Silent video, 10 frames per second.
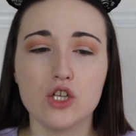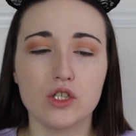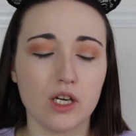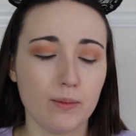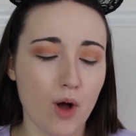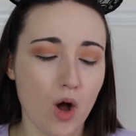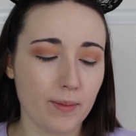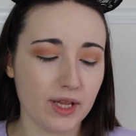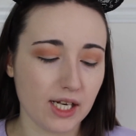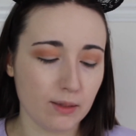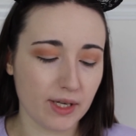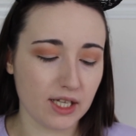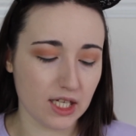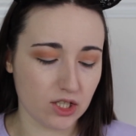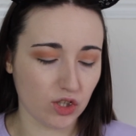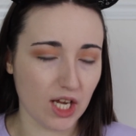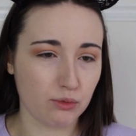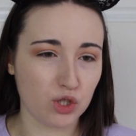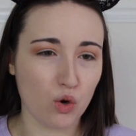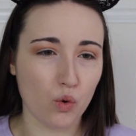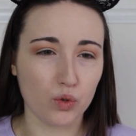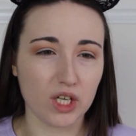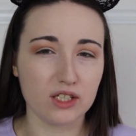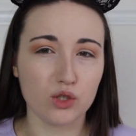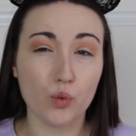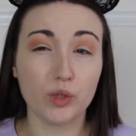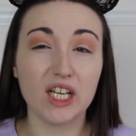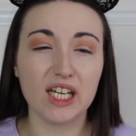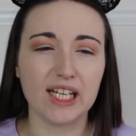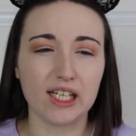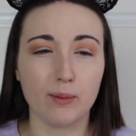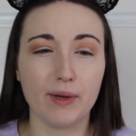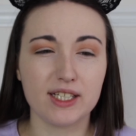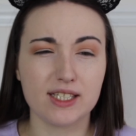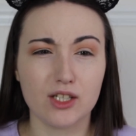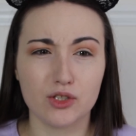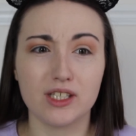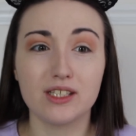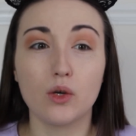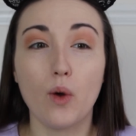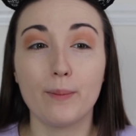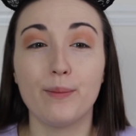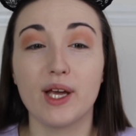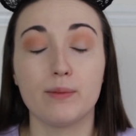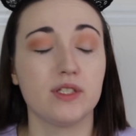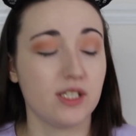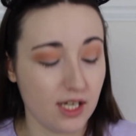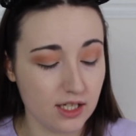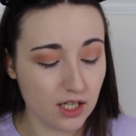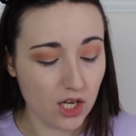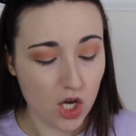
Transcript: So I'm going to pop a little bit of this on the outer corners, only a little bit because these are quite pigmented